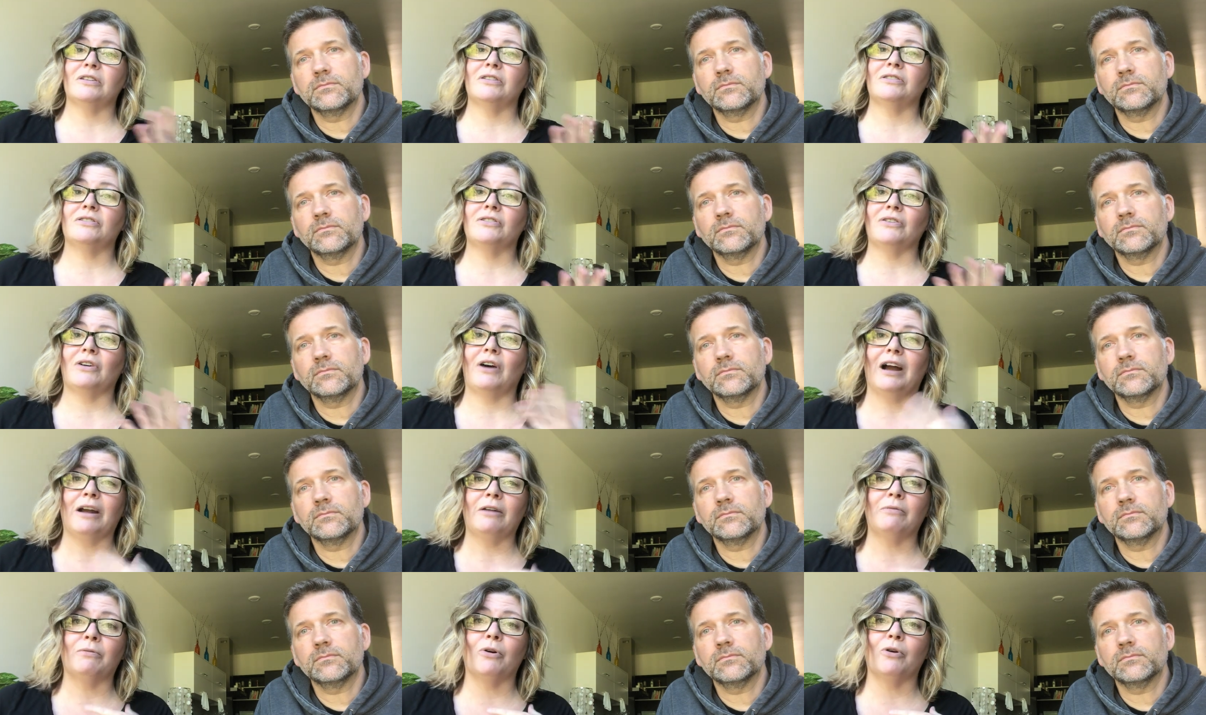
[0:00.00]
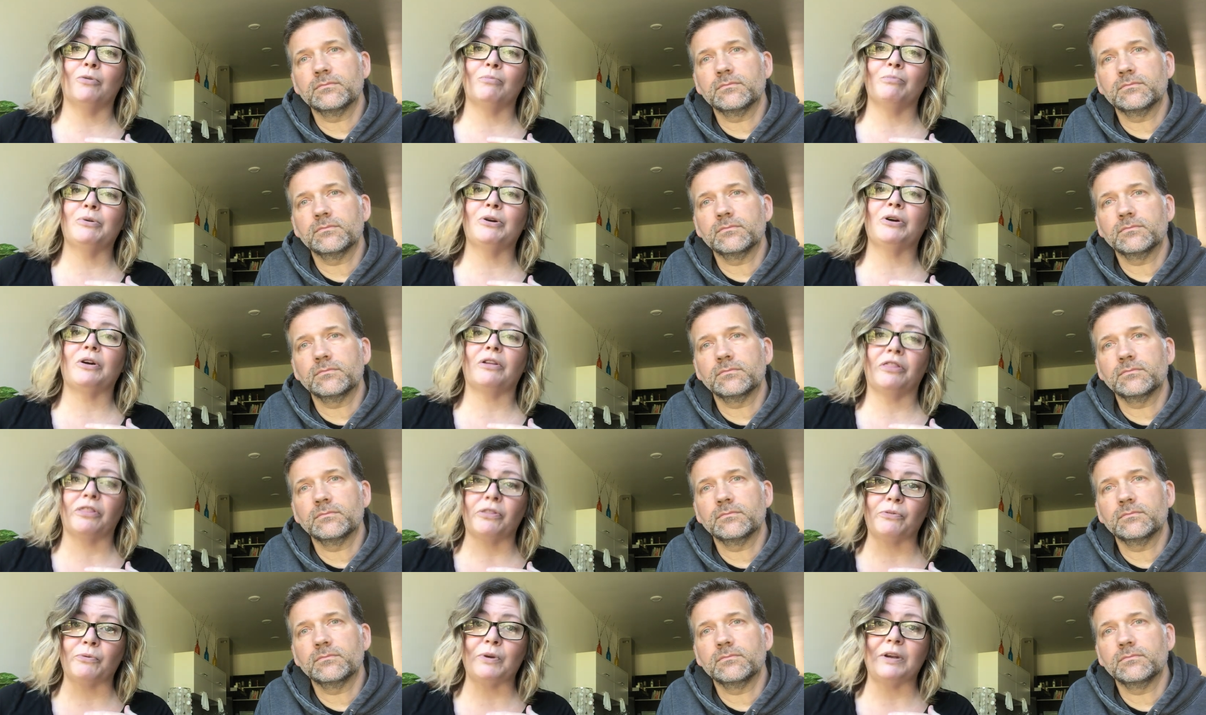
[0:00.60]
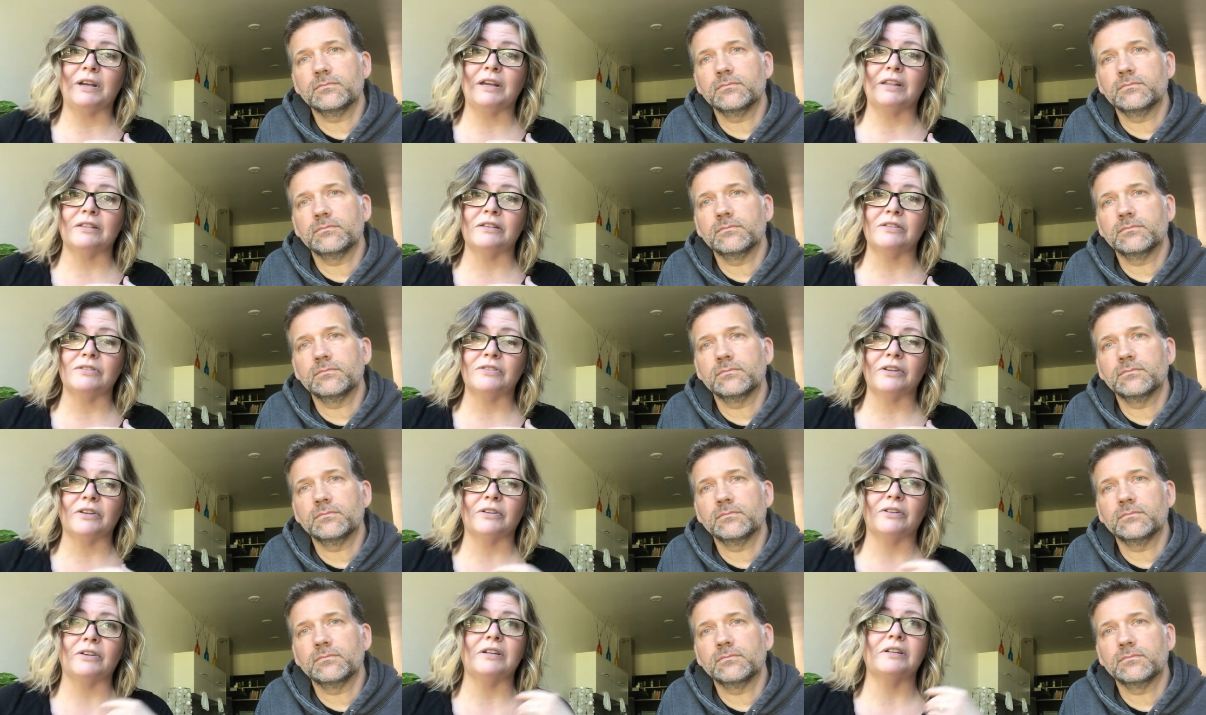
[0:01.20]
Speaker 1: And so I wrote book three in the
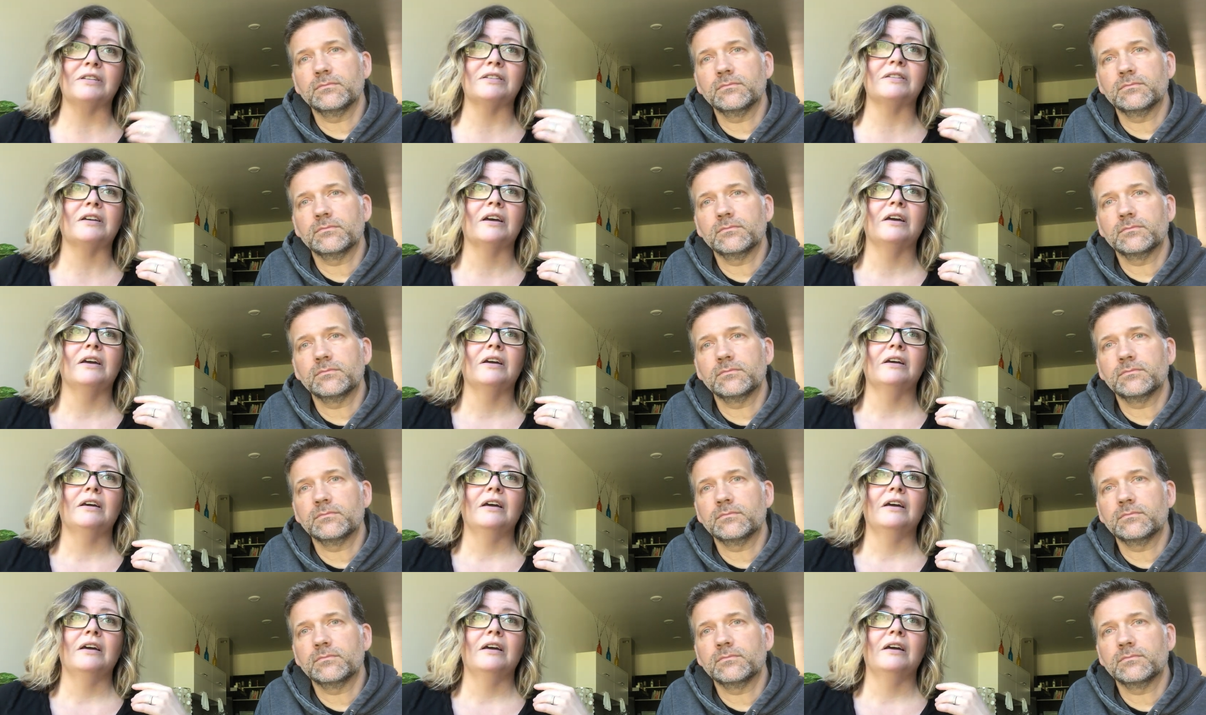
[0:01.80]
series,